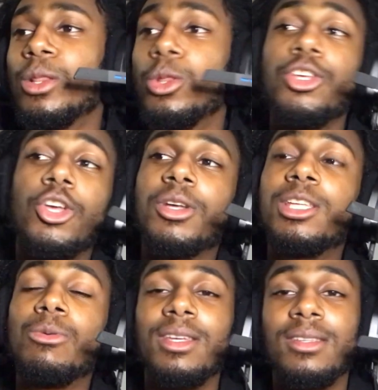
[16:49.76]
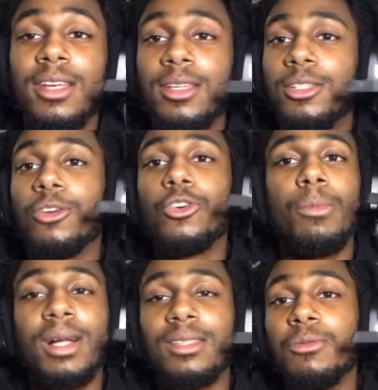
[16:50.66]
Look, y'all can see what he says. Y'all can go
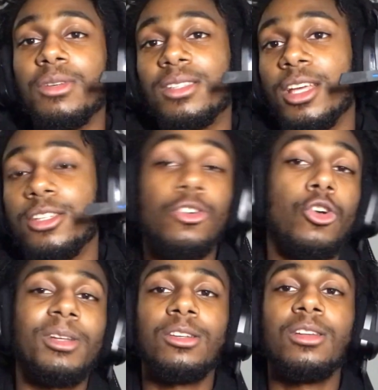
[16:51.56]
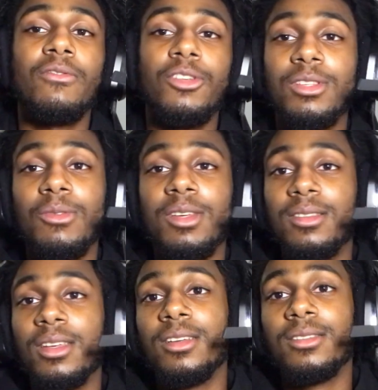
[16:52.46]
back to what he says. Y'all can go back to other videos, see what he
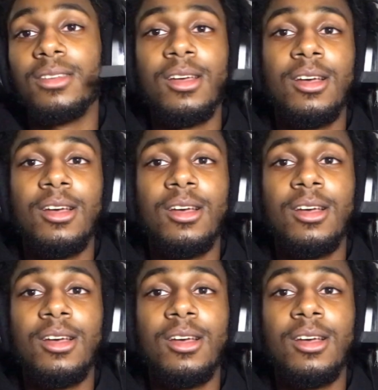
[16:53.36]
says.